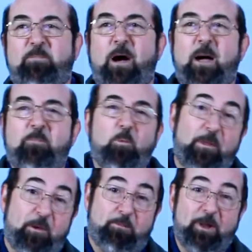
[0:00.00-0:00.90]
pump
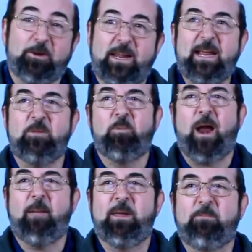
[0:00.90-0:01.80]
with a built-in
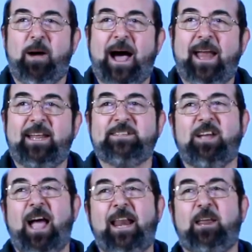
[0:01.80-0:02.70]
priming pot is
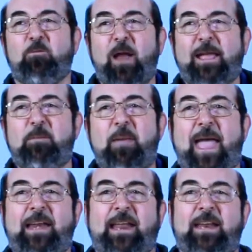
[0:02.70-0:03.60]
highly
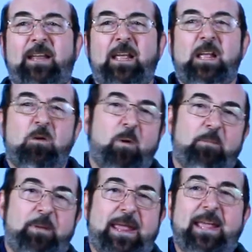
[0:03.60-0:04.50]
recommended
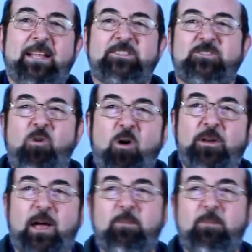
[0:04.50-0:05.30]
when being installed